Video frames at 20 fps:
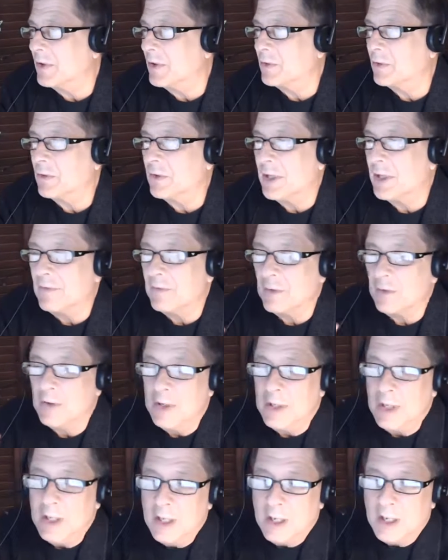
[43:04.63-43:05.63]
federal
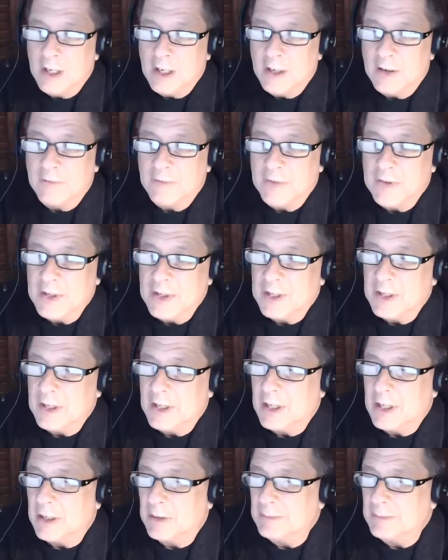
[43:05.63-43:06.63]
level of the